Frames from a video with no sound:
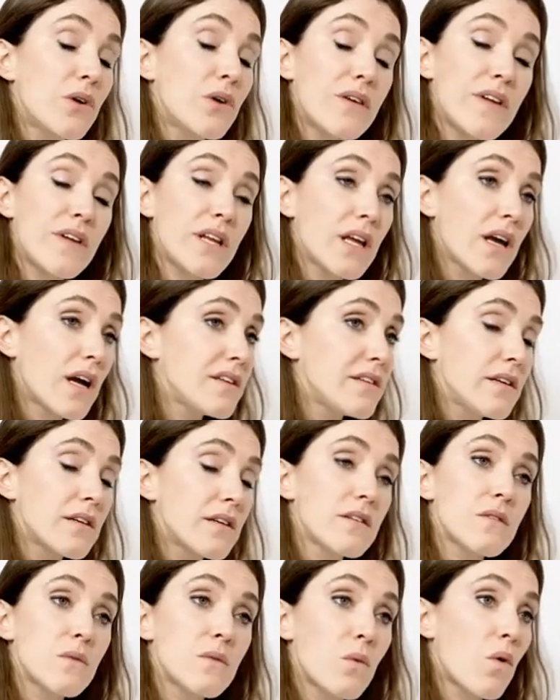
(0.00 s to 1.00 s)
you have any
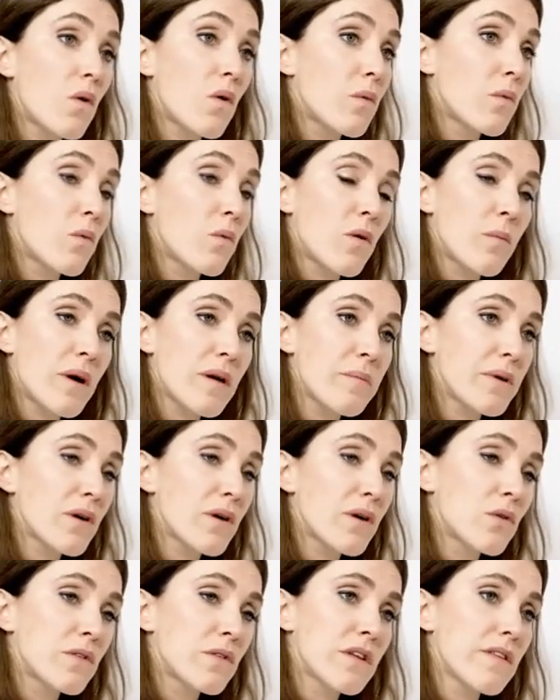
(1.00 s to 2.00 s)
ideas what, what might be
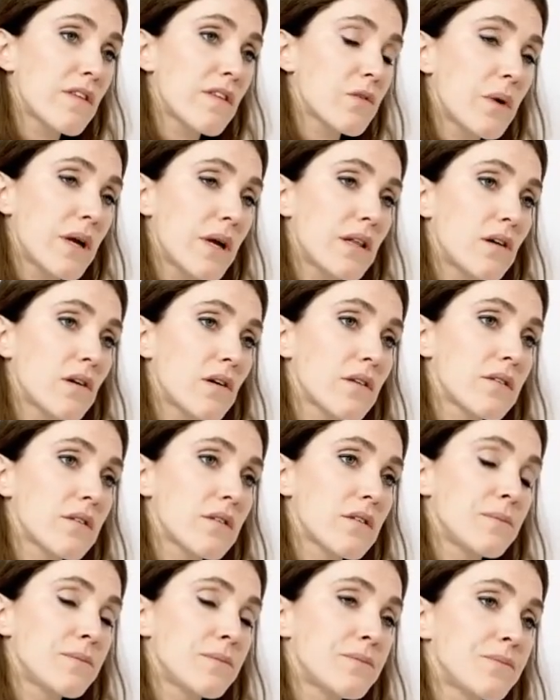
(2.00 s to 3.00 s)
causing this weight
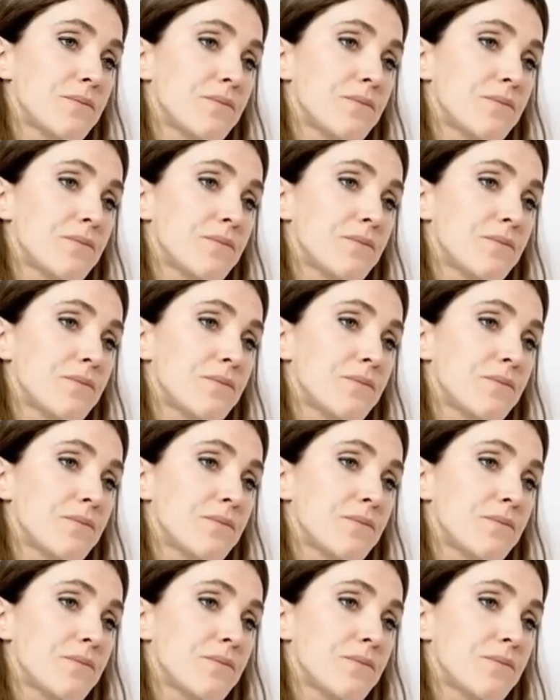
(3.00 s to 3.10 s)
loss?